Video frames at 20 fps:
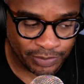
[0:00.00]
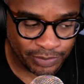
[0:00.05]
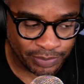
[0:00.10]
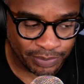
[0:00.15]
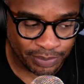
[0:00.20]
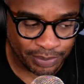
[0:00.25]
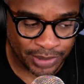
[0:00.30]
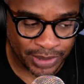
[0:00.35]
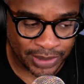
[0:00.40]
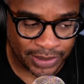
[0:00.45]

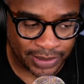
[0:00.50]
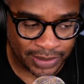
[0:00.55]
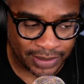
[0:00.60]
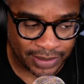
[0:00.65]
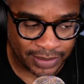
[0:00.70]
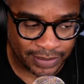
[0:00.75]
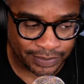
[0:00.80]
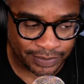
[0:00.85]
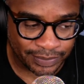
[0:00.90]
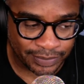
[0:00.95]
been
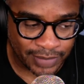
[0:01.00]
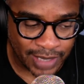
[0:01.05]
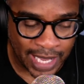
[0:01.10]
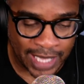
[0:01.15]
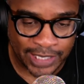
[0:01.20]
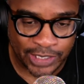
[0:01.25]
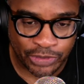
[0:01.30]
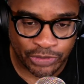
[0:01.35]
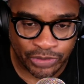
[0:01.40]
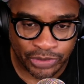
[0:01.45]

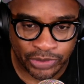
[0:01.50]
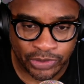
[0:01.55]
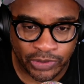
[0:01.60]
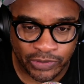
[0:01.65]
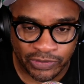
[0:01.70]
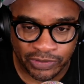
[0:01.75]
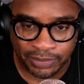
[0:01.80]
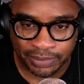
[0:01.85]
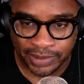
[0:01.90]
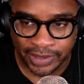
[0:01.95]
highly critical
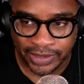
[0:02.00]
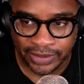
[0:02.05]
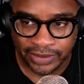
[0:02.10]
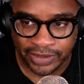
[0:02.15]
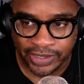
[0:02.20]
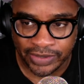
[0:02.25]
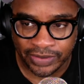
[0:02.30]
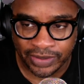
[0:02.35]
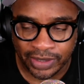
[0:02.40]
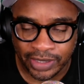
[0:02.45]
of a player
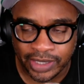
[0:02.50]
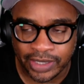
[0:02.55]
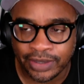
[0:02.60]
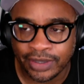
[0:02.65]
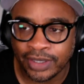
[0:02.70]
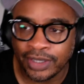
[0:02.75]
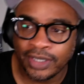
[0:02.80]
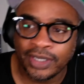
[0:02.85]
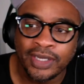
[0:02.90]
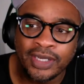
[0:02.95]
here and there,
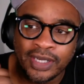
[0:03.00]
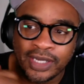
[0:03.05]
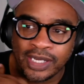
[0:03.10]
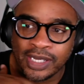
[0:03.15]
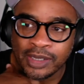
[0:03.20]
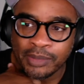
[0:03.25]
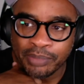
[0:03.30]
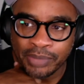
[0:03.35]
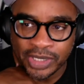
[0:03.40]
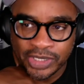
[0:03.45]

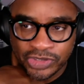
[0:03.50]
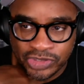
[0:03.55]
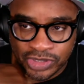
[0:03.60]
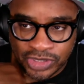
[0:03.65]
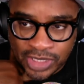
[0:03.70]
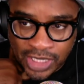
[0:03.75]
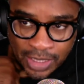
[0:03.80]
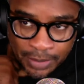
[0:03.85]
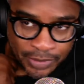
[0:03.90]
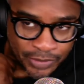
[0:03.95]
but it's just
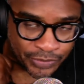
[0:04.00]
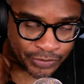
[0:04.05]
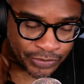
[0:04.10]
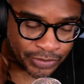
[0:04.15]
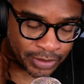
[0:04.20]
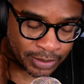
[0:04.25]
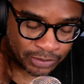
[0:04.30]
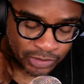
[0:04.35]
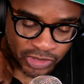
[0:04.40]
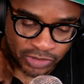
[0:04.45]
coming
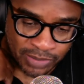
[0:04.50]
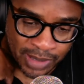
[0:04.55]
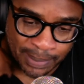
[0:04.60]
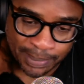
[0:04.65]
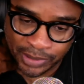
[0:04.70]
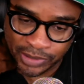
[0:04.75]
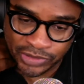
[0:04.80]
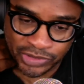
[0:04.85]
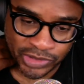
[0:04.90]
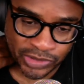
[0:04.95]
from just my
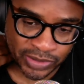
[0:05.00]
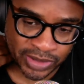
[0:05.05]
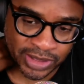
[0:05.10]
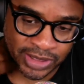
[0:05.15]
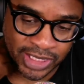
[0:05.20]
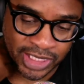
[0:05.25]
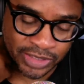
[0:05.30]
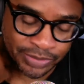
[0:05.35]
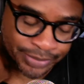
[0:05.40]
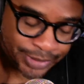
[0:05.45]
personal
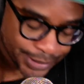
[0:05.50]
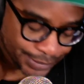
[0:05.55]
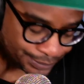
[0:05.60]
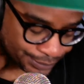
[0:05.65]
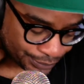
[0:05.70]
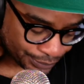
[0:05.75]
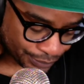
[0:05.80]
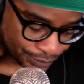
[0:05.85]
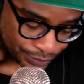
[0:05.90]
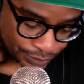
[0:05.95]
assessment.
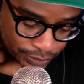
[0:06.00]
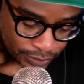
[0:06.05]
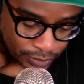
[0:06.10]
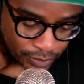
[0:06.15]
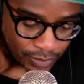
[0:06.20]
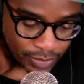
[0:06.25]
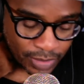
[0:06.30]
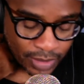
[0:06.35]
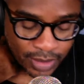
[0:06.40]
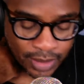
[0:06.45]

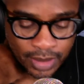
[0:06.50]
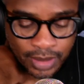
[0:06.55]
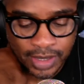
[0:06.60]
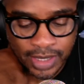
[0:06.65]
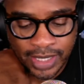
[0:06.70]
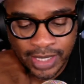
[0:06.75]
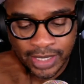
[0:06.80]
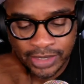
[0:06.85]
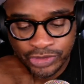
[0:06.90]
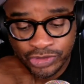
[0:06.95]

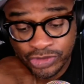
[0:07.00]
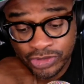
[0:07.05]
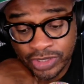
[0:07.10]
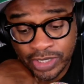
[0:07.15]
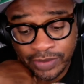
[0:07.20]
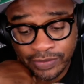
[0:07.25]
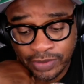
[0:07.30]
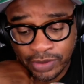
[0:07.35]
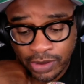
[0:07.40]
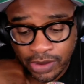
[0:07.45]
And you just
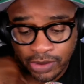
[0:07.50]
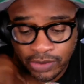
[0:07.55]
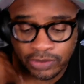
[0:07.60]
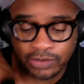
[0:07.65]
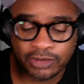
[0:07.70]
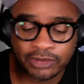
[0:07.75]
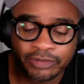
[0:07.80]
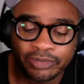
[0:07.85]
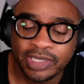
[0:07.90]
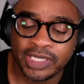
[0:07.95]
never
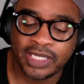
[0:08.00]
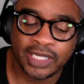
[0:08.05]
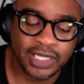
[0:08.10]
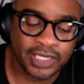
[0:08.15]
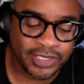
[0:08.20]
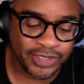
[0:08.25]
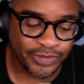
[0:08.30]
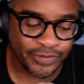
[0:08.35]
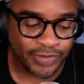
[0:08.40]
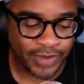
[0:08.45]
know,
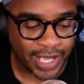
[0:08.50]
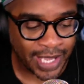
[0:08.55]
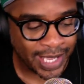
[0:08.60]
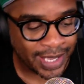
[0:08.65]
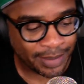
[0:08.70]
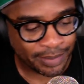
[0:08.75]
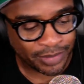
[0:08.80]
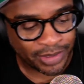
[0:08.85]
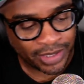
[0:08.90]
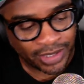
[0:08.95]
because if
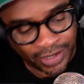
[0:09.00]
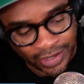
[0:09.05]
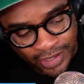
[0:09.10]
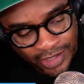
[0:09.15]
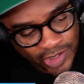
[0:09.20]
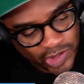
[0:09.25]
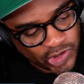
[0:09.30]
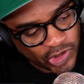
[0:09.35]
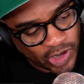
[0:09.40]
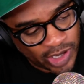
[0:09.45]
I'm
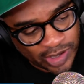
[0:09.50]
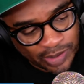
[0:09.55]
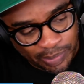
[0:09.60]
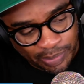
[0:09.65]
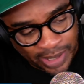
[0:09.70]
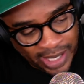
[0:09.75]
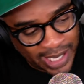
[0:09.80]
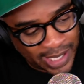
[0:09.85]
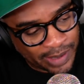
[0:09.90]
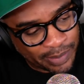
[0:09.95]
talking
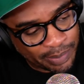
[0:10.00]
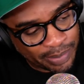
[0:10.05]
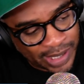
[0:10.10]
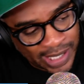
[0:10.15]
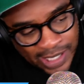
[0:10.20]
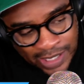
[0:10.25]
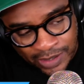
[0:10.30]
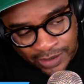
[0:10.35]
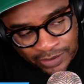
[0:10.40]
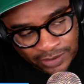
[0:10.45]
bad
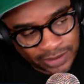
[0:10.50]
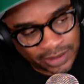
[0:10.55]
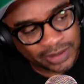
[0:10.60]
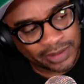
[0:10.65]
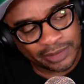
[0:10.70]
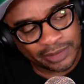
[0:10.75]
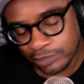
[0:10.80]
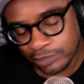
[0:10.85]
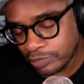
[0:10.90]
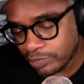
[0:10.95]
about
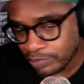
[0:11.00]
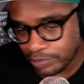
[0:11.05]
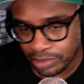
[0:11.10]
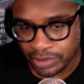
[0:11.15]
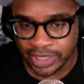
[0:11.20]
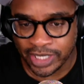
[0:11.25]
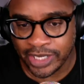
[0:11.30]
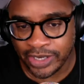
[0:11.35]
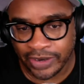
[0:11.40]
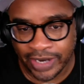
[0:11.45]

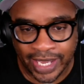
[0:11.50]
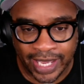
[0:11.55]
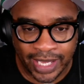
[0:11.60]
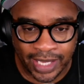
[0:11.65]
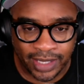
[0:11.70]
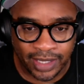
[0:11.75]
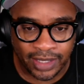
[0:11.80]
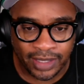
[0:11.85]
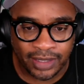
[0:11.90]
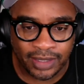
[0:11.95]
player
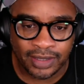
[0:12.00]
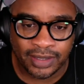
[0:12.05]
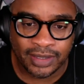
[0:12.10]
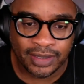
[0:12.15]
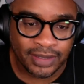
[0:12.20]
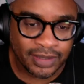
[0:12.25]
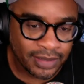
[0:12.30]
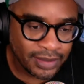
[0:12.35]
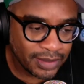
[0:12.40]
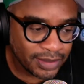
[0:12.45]
A
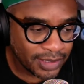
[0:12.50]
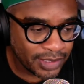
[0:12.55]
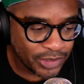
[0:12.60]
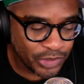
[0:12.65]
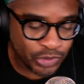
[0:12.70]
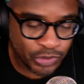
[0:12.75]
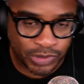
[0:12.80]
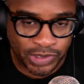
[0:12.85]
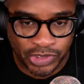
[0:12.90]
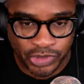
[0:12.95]
in
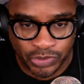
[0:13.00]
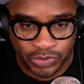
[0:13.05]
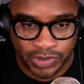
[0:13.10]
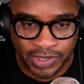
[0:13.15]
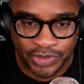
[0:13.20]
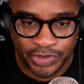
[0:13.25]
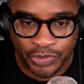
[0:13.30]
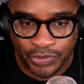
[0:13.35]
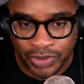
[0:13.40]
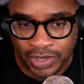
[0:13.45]

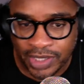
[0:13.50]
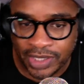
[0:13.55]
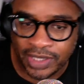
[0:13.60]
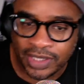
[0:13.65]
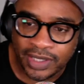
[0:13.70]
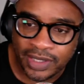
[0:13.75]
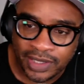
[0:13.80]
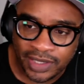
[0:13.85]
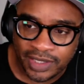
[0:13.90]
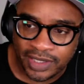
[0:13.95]
2023,
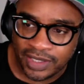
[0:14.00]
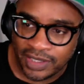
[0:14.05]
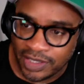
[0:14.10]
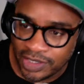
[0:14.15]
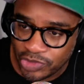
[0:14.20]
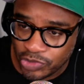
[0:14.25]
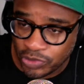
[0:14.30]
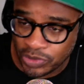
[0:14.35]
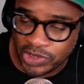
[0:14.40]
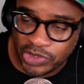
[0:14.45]
in
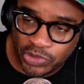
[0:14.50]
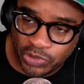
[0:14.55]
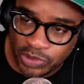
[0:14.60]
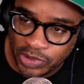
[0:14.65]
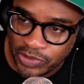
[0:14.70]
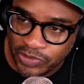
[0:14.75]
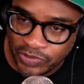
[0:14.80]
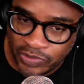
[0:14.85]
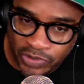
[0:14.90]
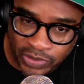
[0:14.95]

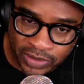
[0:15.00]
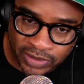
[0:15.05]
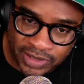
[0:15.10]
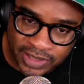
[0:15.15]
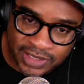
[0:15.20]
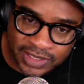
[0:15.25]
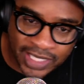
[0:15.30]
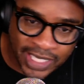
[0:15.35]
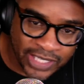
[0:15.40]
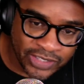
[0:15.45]
2024,
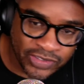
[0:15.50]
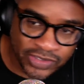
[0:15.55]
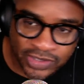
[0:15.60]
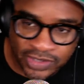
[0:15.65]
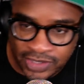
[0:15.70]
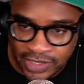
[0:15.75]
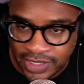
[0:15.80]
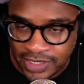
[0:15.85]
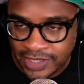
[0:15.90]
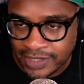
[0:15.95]
this
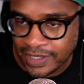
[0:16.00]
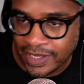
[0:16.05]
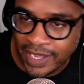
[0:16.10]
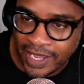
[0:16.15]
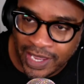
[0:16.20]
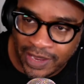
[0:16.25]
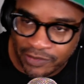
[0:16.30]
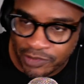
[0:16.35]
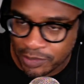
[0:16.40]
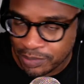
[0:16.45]
agency could
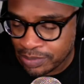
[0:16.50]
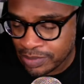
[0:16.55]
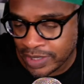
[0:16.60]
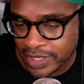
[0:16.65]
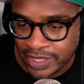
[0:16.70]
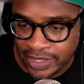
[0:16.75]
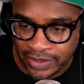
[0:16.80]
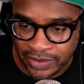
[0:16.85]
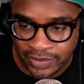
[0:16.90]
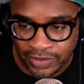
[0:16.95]
have a
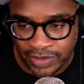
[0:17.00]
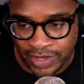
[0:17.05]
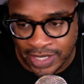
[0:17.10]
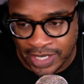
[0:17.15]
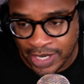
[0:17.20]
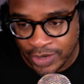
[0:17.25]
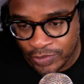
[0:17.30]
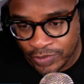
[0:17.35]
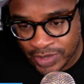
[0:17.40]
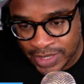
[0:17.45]
player
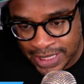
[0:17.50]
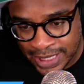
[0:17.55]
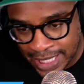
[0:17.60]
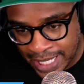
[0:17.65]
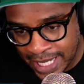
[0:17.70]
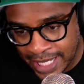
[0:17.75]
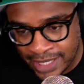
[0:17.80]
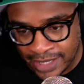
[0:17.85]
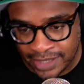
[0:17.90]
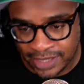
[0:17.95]
that I really
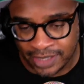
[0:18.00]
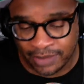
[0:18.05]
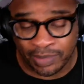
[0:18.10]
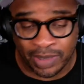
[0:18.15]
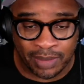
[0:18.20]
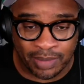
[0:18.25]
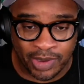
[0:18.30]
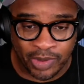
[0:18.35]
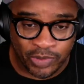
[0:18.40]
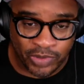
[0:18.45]
like and
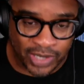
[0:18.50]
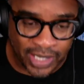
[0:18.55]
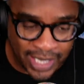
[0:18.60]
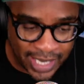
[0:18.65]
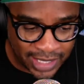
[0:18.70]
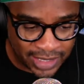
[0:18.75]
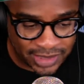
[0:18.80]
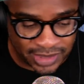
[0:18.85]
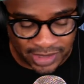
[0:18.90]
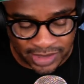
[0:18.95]
maybe I want
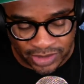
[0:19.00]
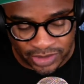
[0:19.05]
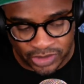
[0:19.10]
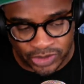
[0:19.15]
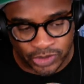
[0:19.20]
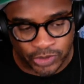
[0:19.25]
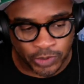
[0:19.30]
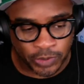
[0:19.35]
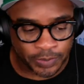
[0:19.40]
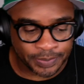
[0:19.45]
access
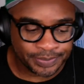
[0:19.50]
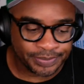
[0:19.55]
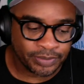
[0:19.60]
to.